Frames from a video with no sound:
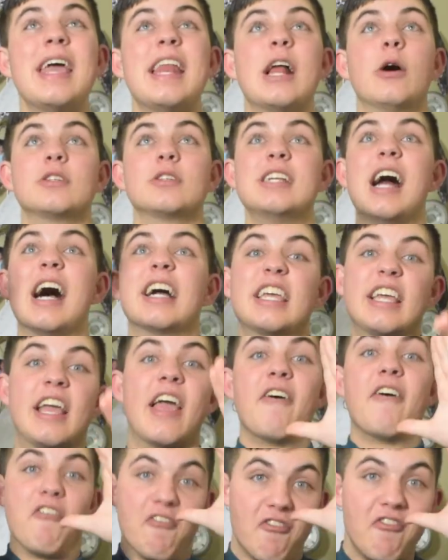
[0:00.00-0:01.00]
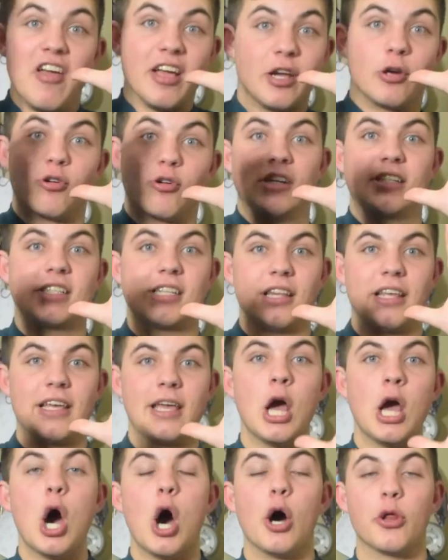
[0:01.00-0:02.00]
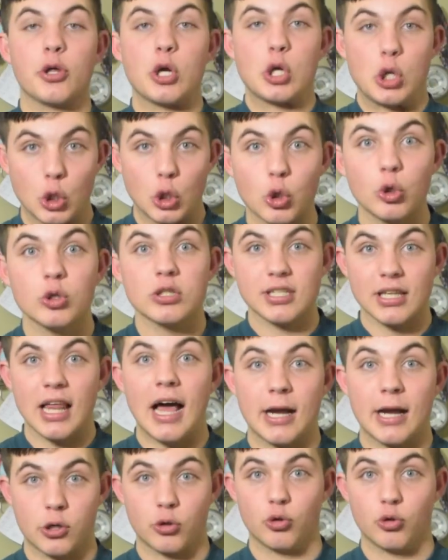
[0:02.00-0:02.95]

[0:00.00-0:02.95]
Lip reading: and I was knocking vigorously on the girls' locker